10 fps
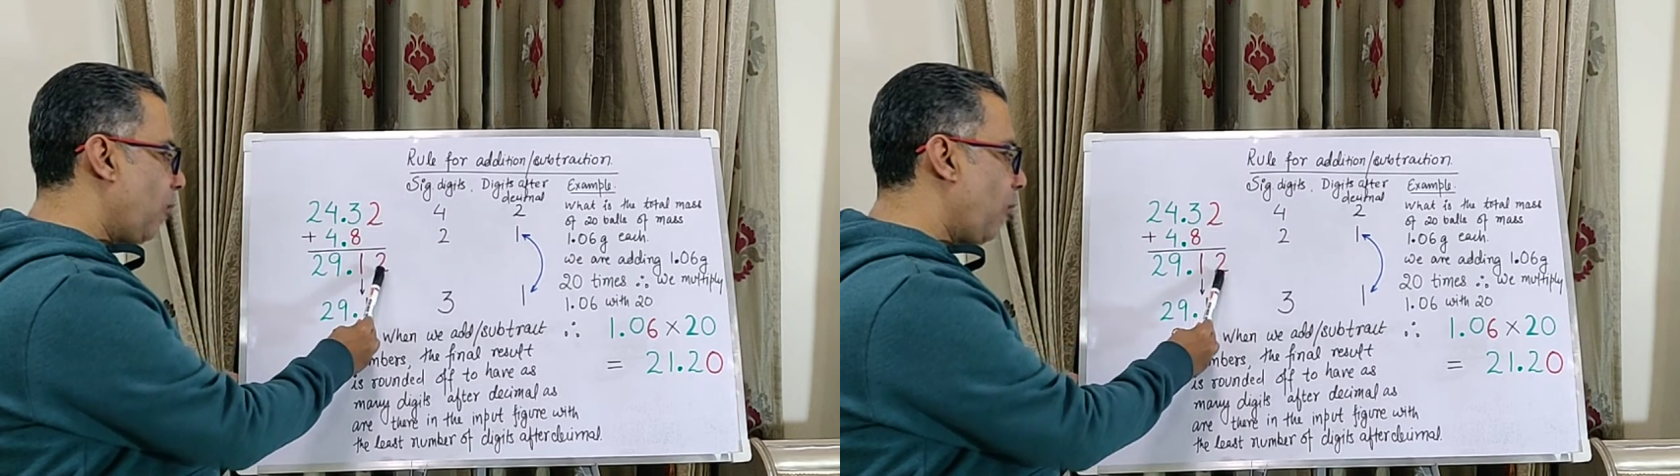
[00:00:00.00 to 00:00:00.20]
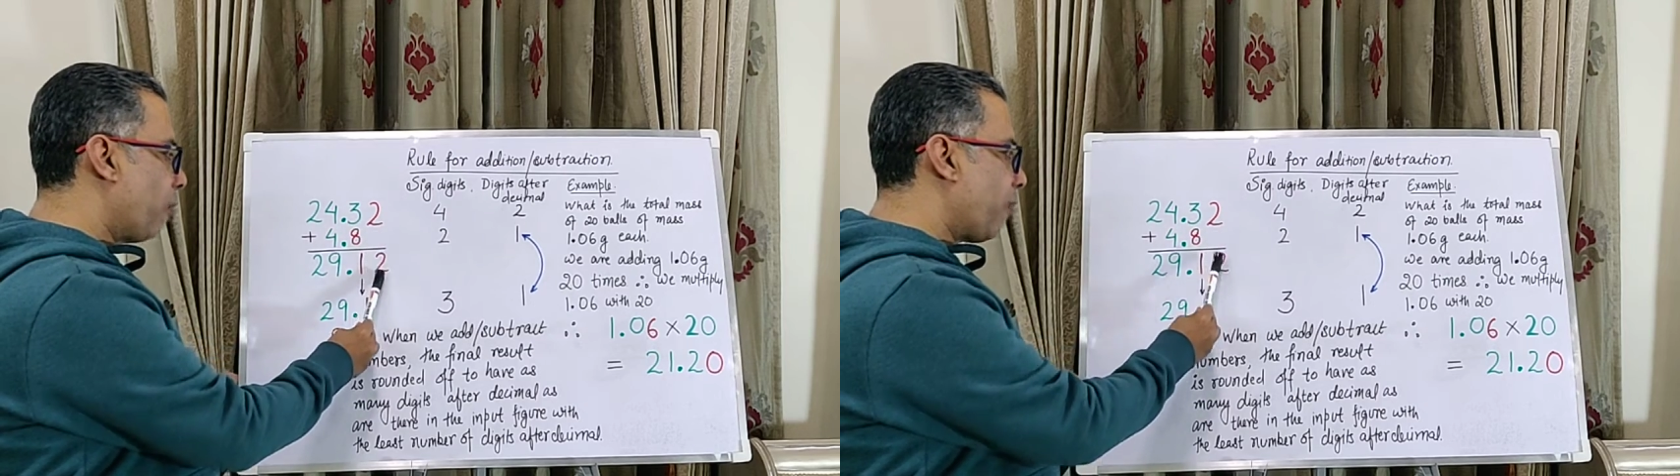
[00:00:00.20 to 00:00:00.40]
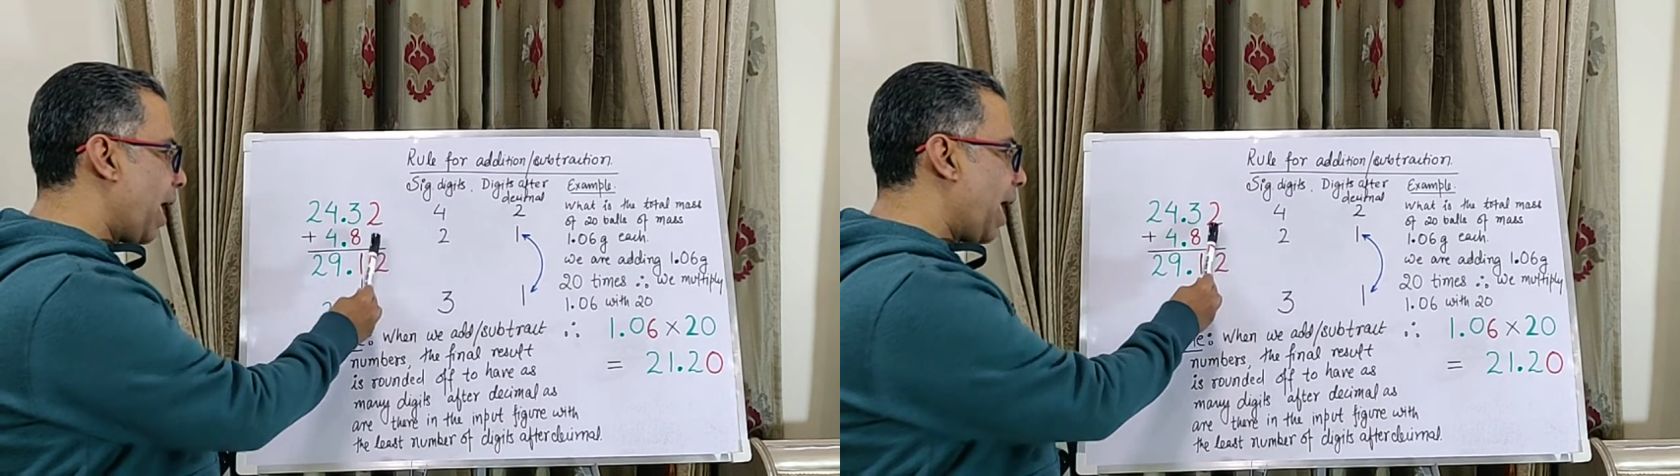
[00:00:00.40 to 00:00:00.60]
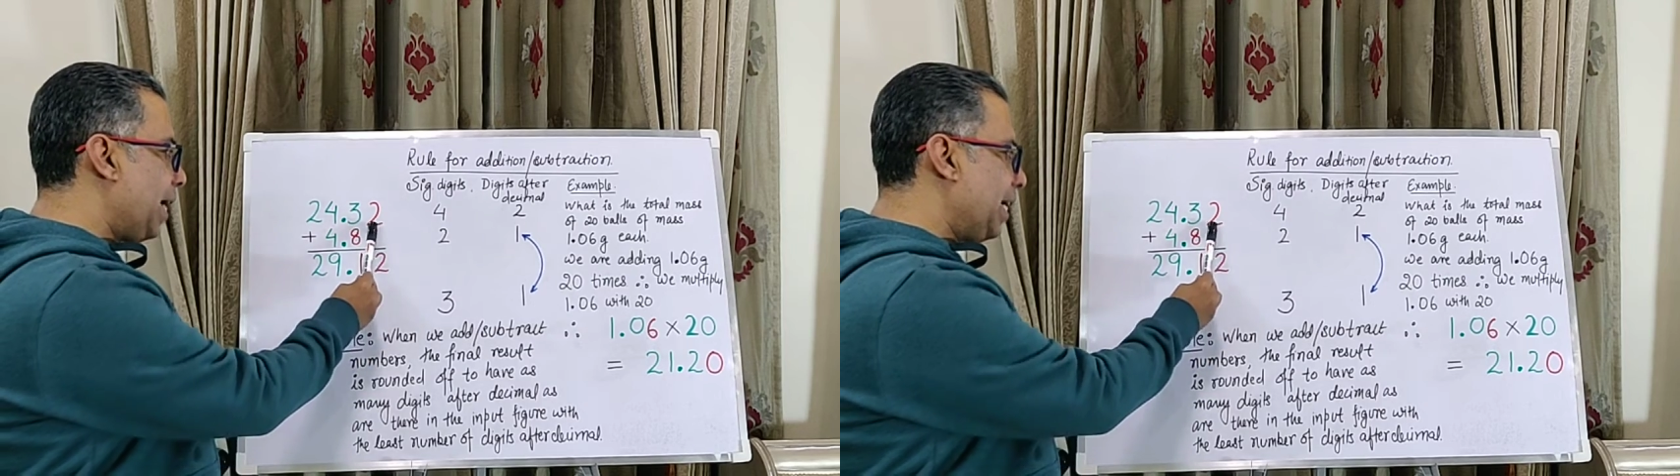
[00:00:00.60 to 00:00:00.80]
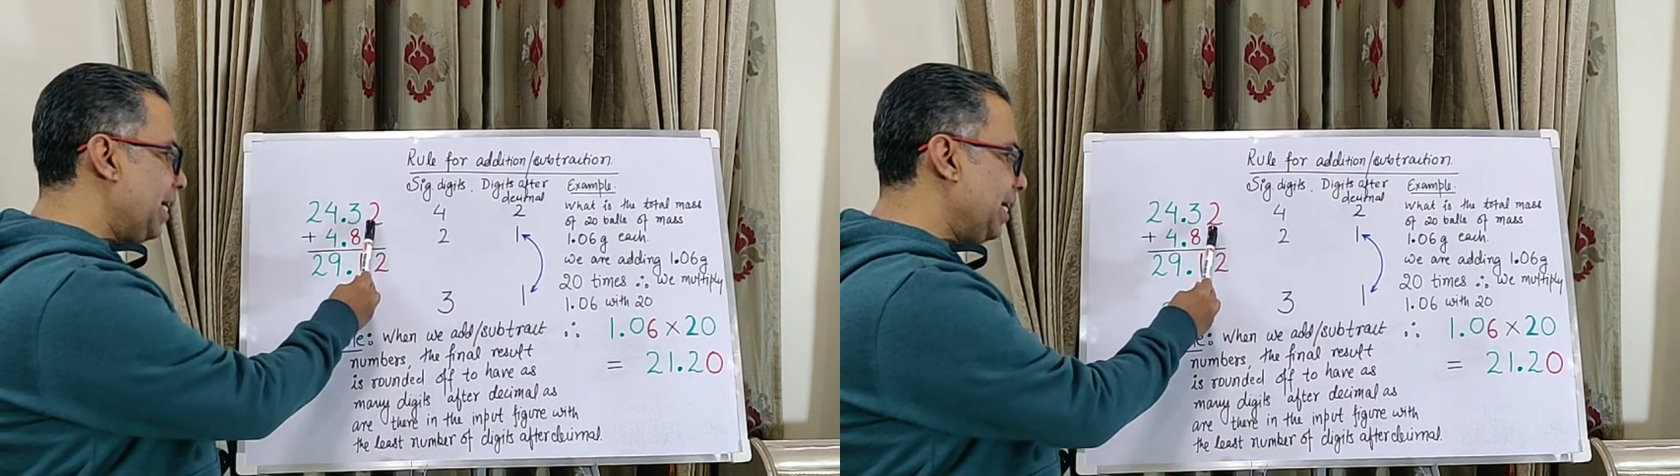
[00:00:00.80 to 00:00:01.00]
of
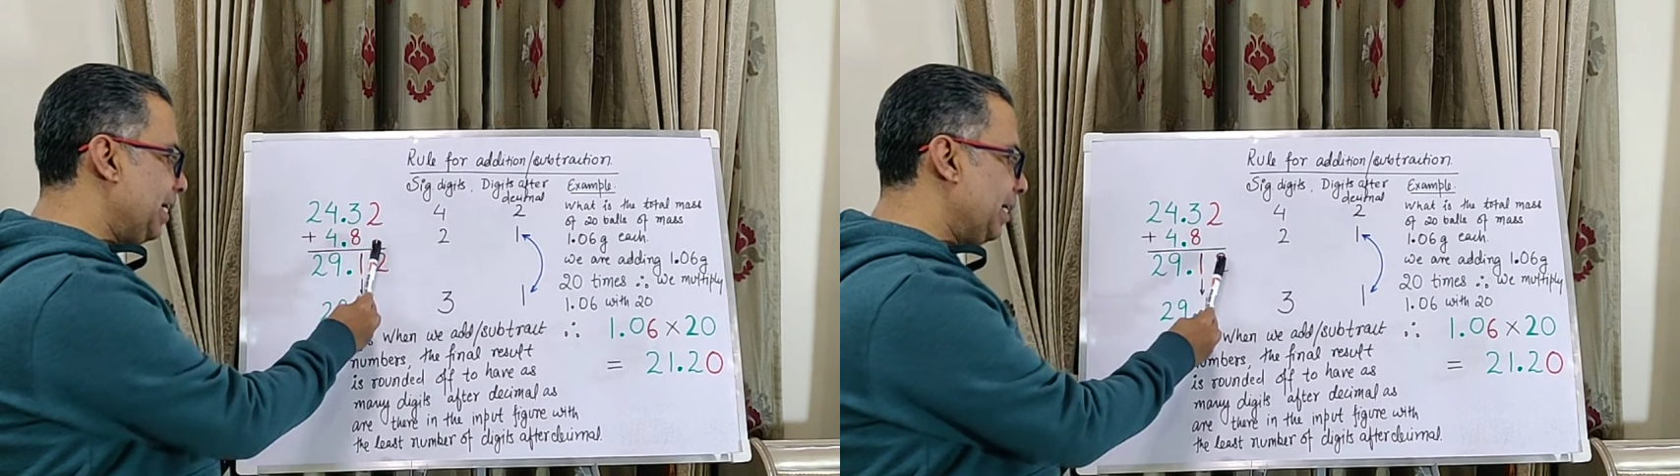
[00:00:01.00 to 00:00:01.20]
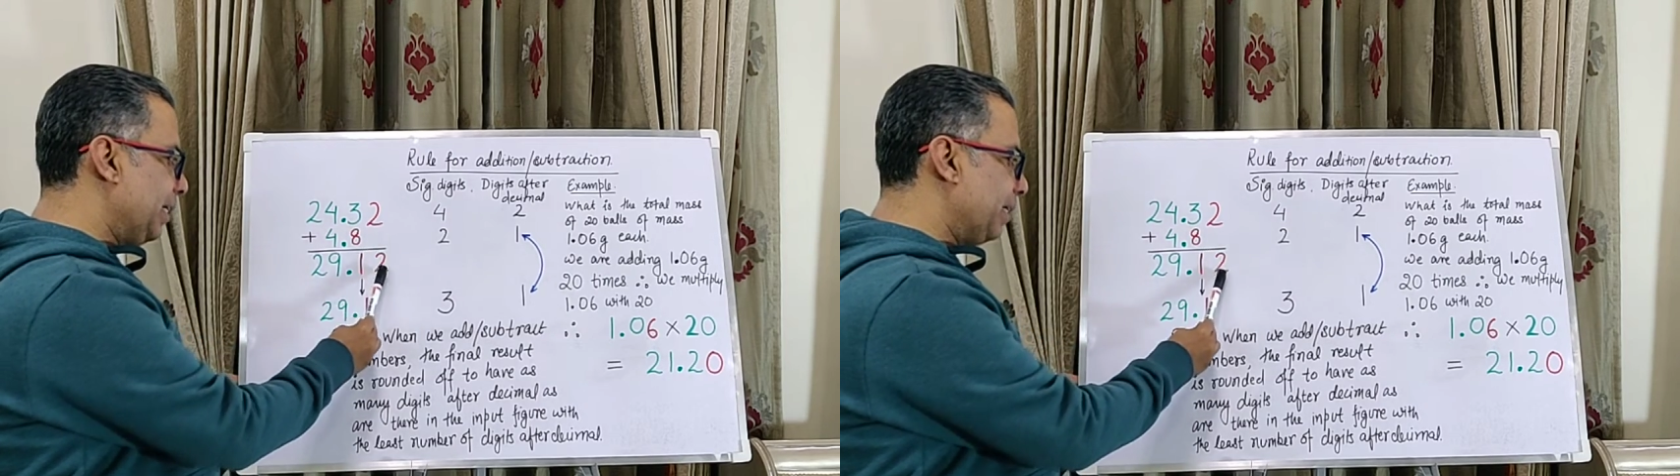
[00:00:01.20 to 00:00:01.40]
adding